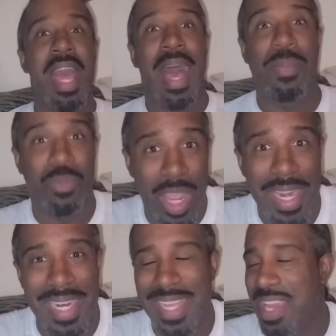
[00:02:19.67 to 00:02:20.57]
I'm
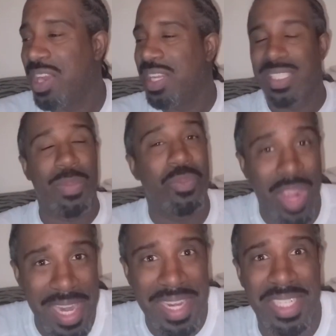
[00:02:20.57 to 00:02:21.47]
ready to hear this. I'm
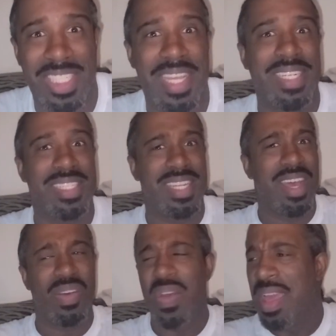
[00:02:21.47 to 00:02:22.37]
ready to check this
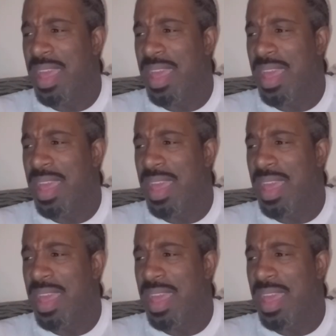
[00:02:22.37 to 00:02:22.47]
out.